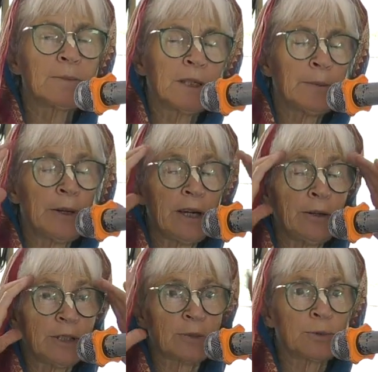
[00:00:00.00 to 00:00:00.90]
and the
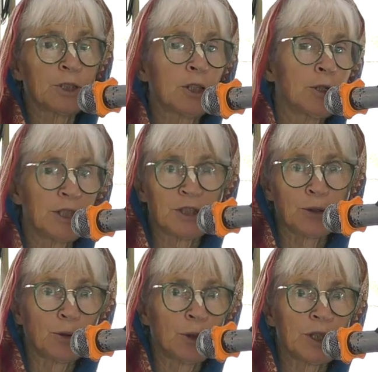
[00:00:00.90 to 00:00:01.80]
parents were so
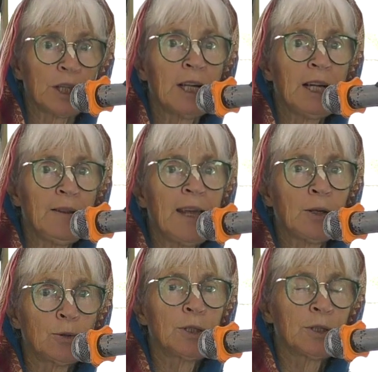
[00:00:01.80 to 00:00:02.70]
distraught they
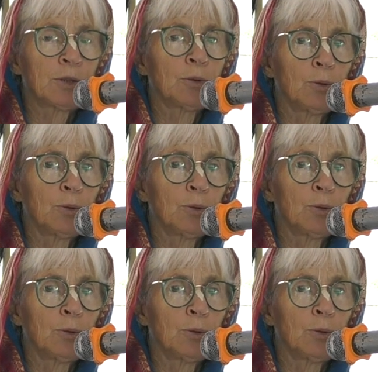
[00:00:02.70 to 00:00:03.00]
could